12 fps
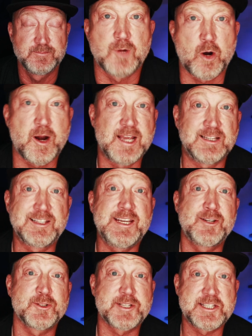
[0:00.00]
All right,
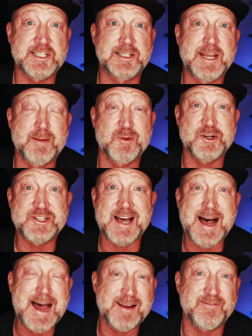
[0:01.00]
legal disclaimers
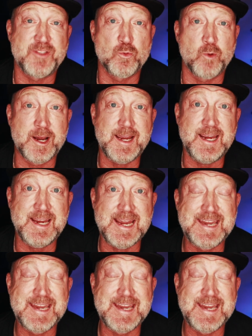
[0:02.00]
out of the way,